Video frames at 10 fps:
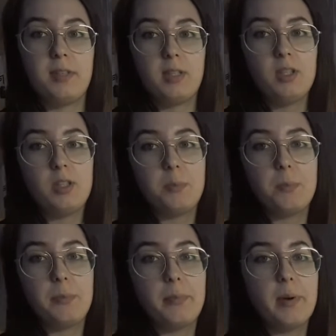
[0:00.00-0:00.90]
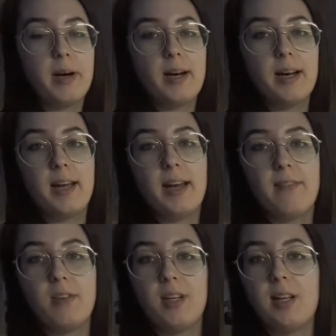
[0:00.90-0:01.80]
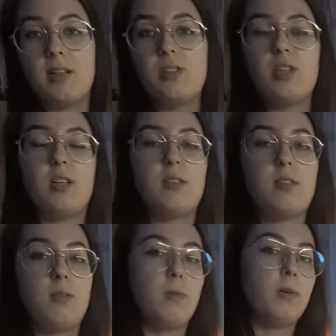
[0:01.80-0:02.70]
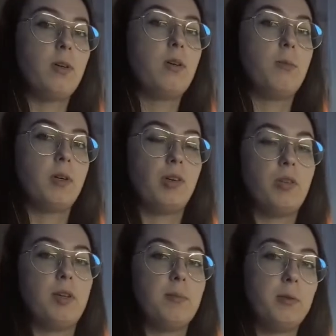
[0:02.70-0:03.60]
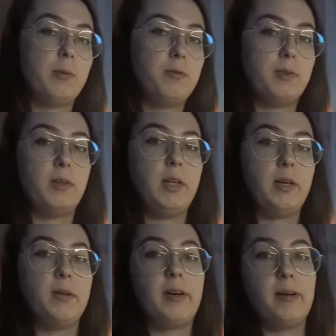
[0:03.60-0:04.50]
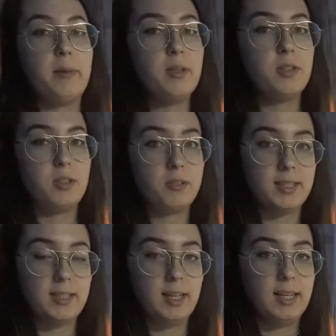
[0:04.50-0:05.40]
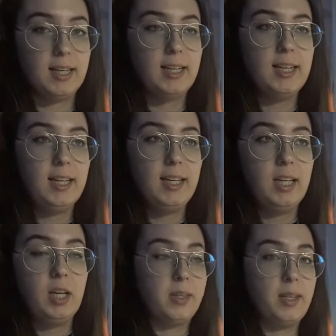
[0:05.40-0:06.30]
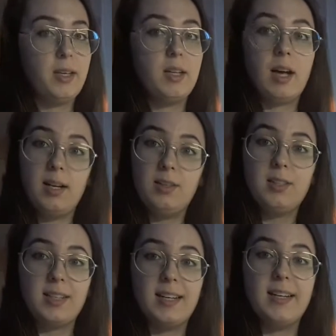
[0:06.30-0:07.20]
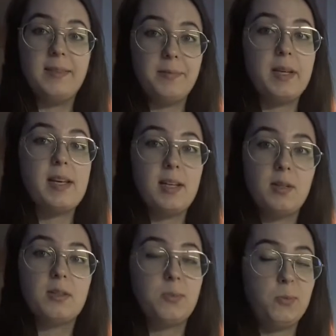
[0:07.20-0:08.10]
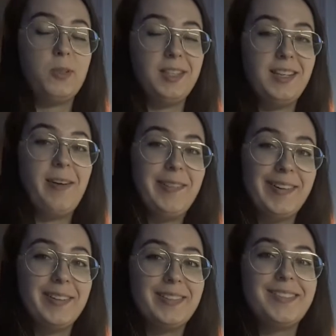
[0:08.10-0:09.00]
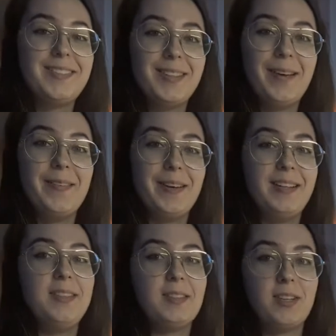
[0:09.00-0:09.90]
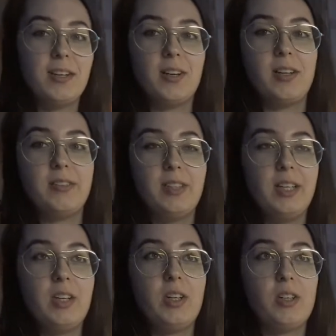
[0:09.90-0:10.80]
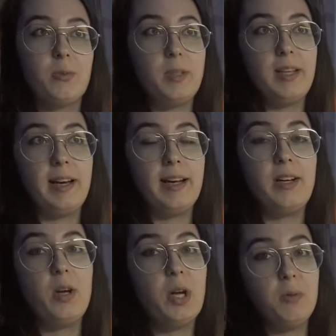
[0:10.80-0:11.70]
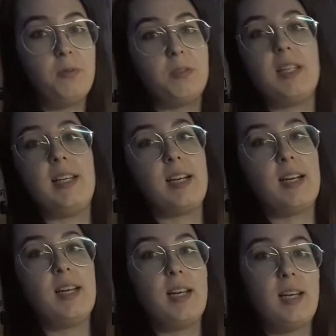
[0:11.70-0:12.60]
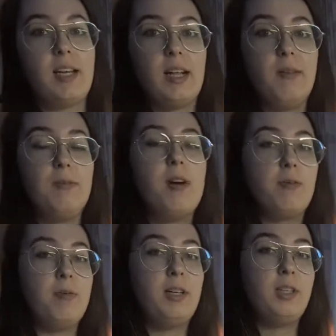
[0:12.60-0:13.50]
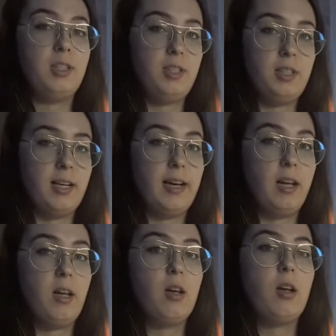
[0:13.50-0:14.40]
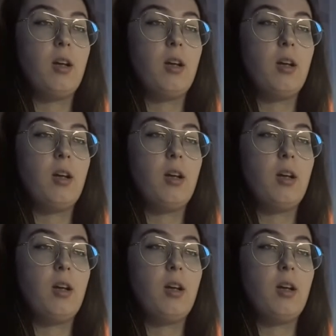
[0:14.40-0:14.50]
finished, but I haven't had the chance to work on my Korean portfolio that I mentioned recently. I looked at it, it looks pretty difficult, so I need to crack on with that and hopefully, if not finish it today,